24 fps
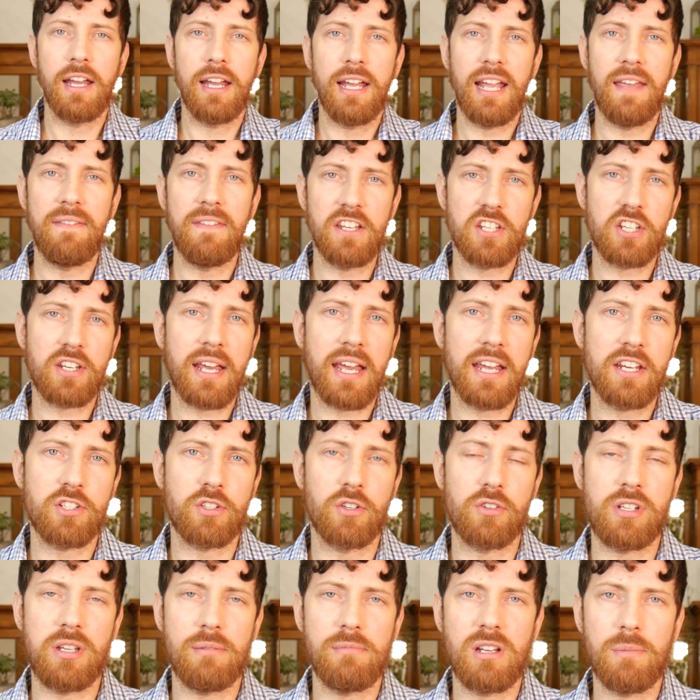In this case,
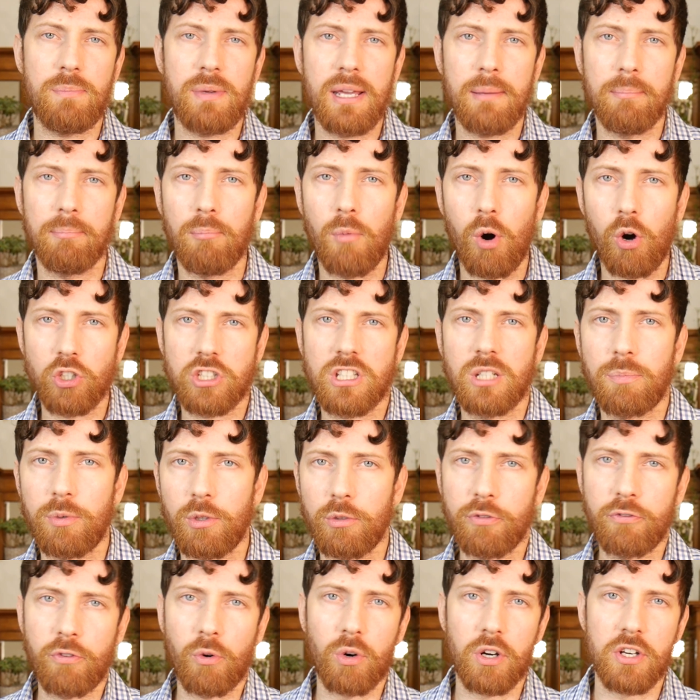there seem to be multiple
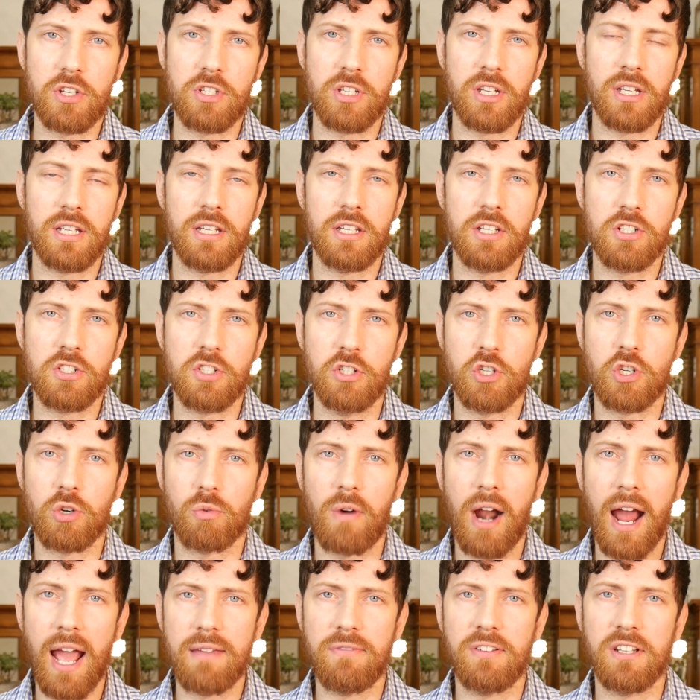forces
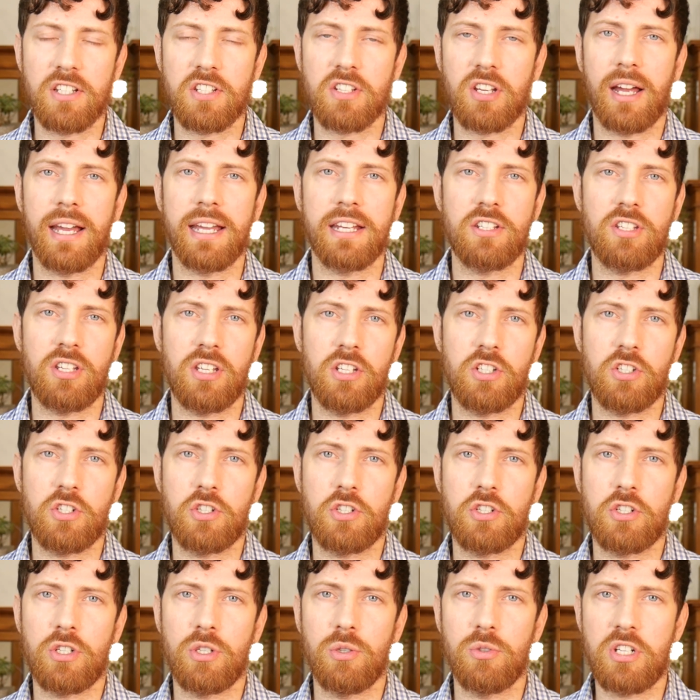driving
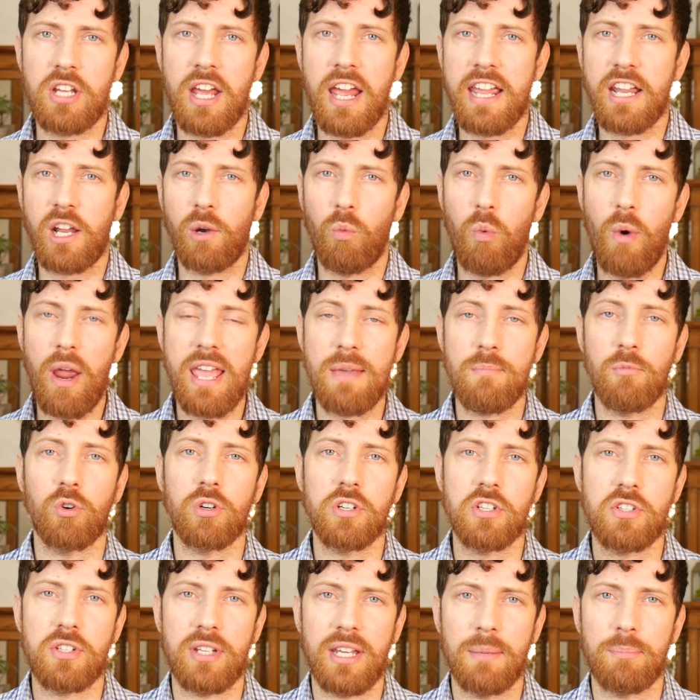scientists to take way more
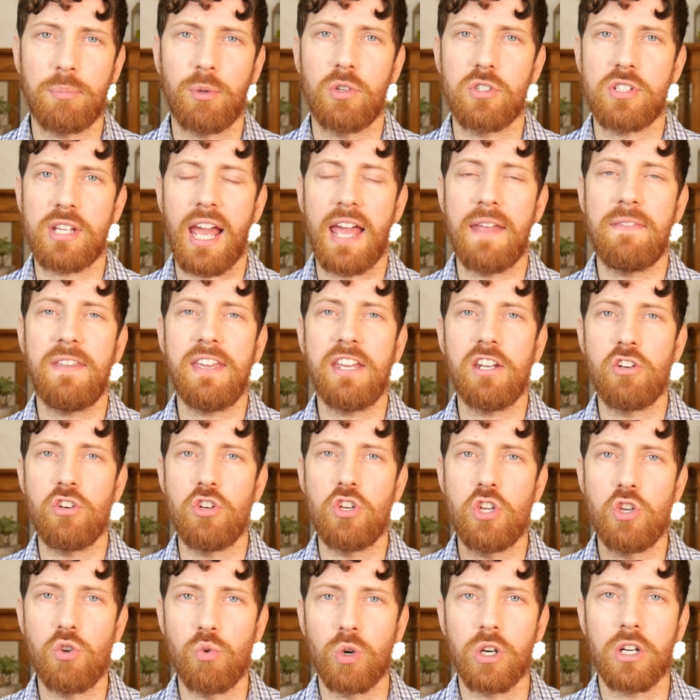samples at the
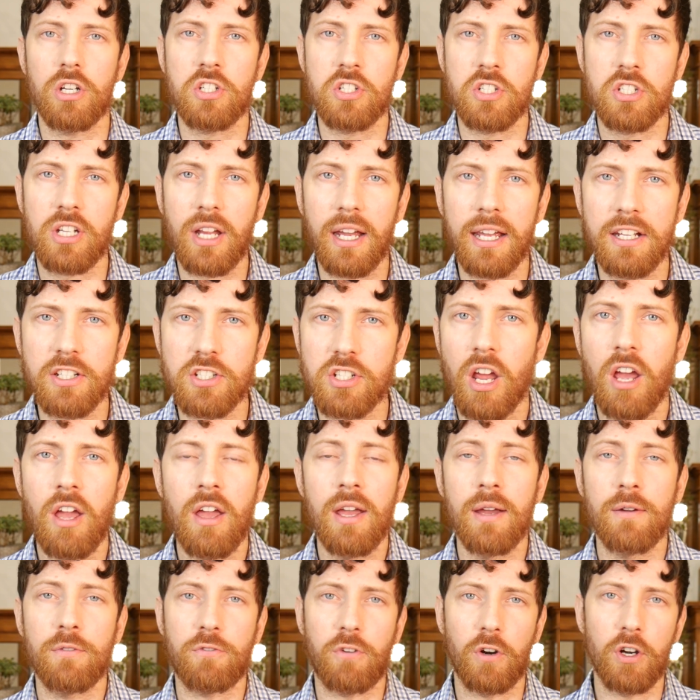newer sites.
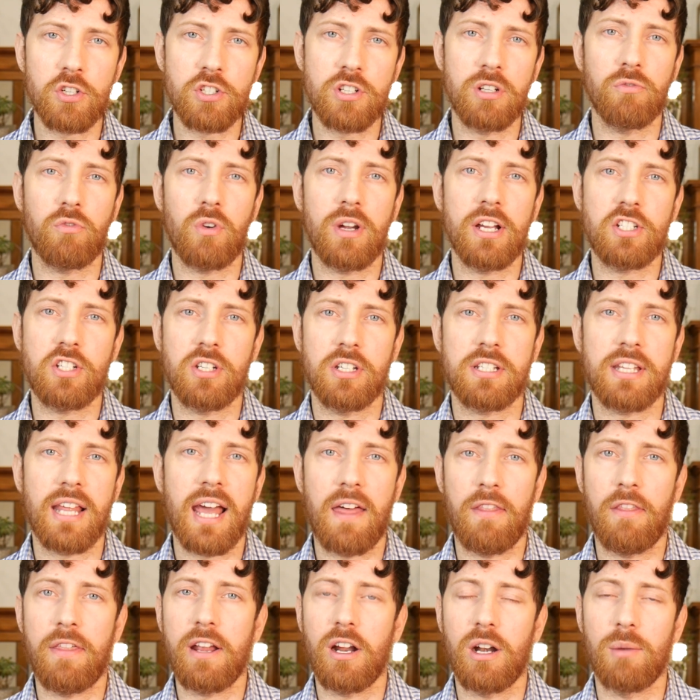First of which is
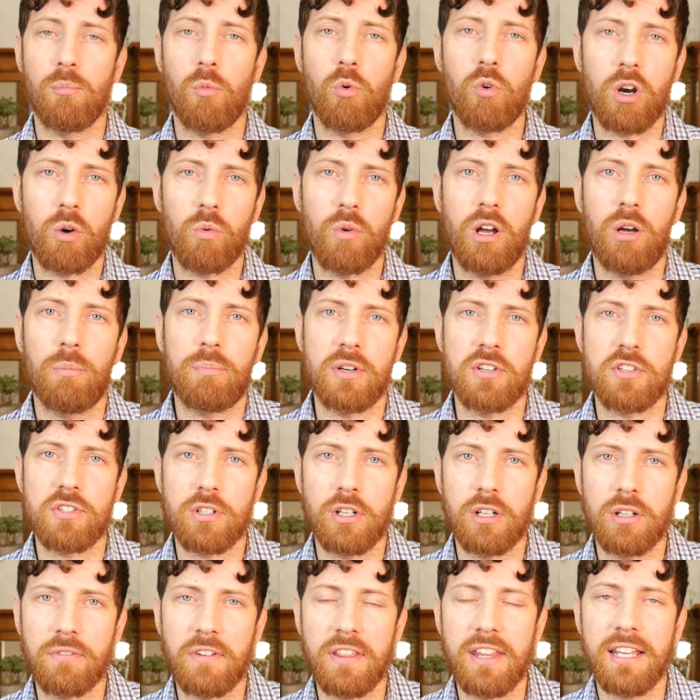that they are more well
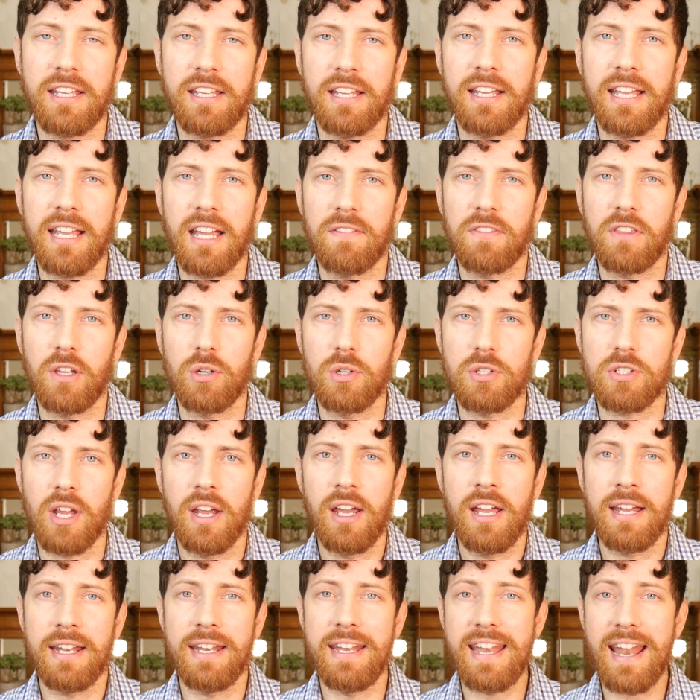preserved. They can get those
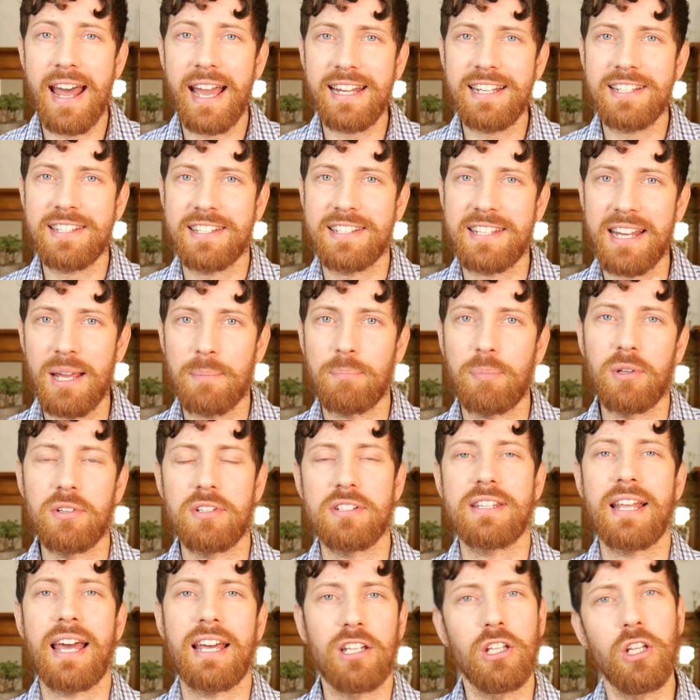nice
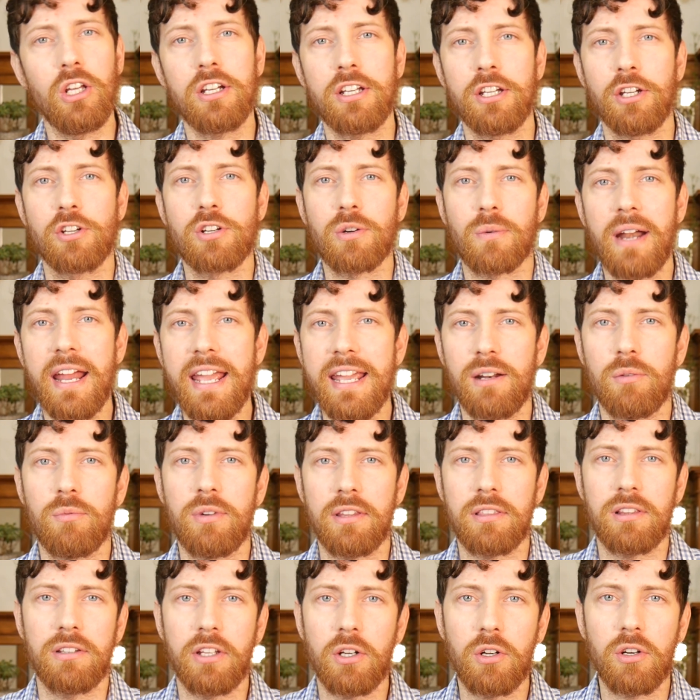samples that look great
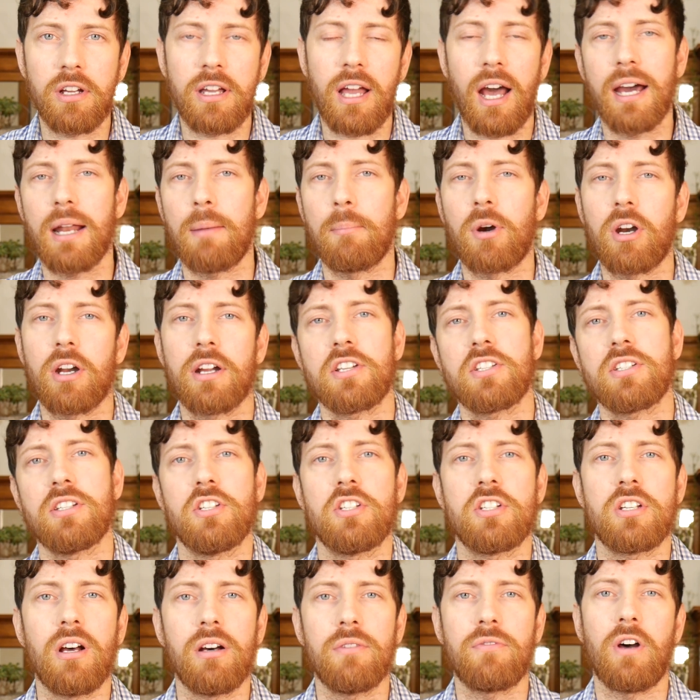with little cut marks and
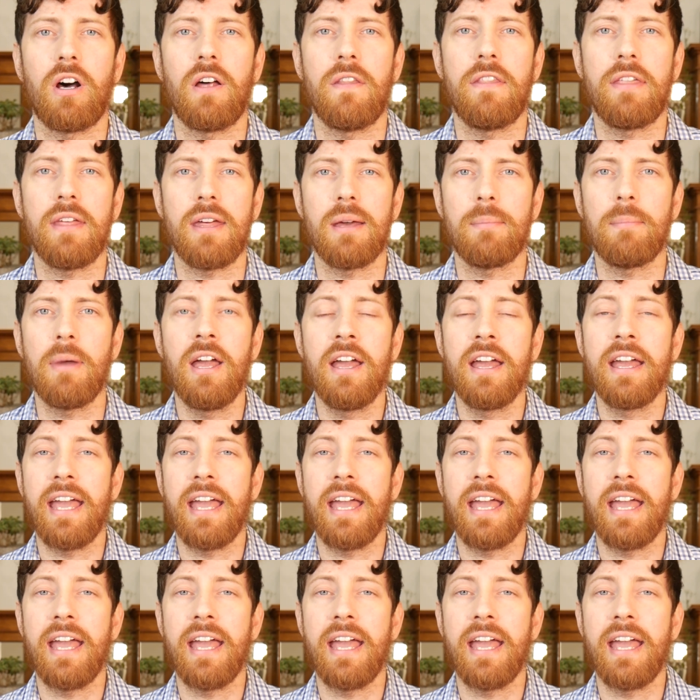stuff on them.